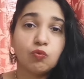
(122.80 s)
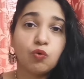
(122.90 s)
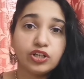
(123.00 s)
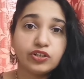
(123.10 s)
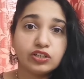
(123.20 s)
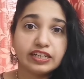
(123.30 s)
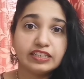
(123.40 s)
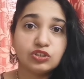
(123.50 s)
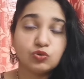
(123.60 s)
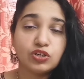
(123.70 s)
what you all
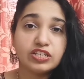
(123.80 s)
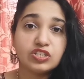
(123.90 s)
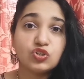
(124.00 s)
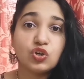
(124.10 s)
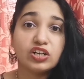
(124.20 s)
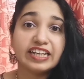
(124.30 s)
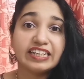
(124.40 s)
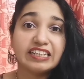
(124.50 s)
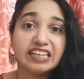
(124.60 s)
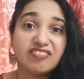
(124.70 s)
can do is you all
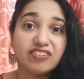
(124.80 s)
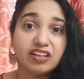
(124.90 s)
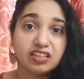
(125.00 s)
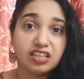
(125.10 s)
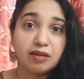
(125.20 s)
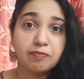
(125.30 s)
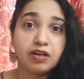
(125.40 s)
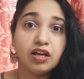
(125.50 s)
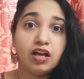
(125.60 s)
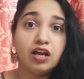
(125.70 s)
can give them
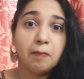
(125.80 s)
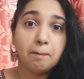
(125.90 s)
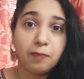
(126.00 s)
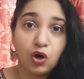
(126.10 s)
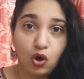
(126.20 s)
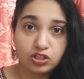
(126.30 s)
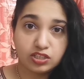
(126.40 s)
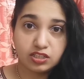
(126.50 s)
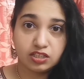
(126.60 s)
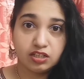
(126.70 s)

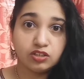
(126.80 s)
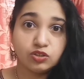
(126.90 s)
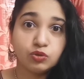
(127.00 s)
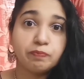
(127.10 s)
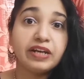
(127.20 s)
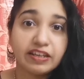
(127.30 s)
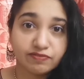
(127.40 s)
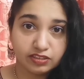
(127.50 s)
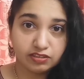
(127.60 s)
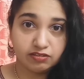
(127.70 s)
blocks to play
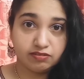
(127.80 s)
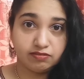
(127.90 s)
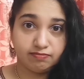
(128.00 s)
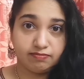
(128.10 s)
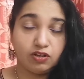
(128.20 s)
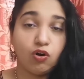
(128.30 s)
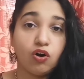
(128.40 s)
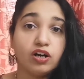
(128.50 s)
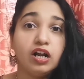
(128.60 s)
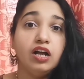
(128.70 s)
with,
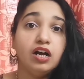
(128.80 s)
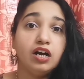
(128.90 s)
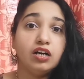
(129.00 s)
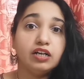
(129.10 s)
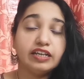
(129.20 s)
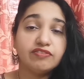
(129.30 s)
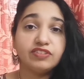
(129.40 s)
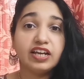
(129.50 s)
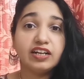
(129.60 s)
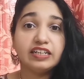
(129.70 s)
or if
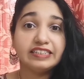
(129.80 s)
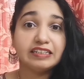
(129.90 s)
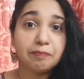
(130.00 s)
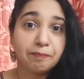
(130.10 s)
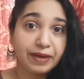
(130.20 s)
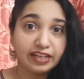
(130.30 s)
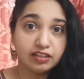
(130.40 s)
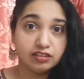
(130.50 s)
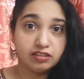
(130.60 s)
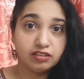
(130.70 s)
they are little big,
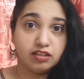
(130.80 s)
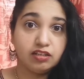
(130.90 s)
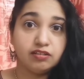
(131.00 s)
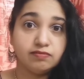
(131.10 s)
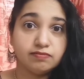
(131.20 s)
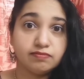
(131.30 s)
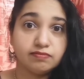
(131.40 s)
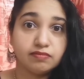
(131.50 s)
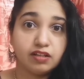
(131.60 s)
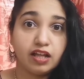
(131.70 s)

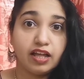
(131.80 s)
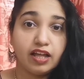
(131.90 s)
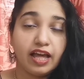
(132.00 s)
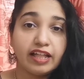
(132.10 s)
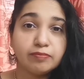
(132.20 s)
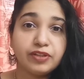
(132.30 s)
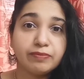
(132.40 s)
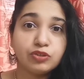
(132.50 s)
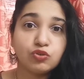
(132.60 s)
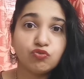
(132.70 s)
help
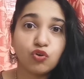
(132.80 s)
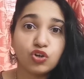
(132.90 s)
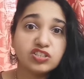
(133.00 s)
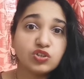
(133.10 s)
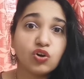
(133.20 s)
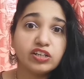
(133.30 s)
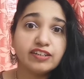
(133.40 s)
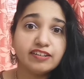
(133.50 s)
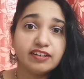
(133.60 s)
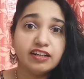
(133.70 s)
them to focus
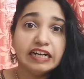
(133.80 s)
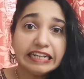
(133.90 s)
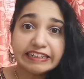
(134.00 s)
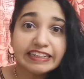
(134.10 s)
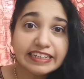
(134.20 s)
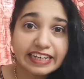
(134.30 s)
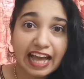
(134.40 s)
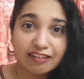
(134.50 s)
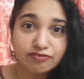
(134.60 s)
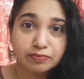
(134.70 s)
on reading
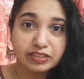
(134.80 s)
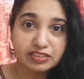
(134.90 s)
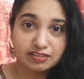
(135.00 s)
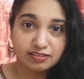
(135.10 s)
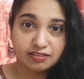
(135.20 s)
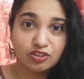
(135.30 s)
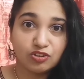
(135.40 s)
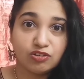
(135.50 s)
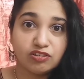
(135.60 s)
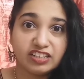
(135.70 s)
alphabets,
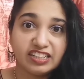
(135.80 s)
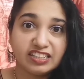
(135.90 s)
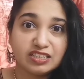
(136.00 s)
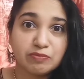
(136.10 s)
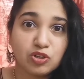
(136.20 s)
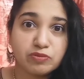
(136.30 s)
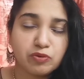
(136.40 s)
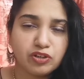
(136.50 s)
reading small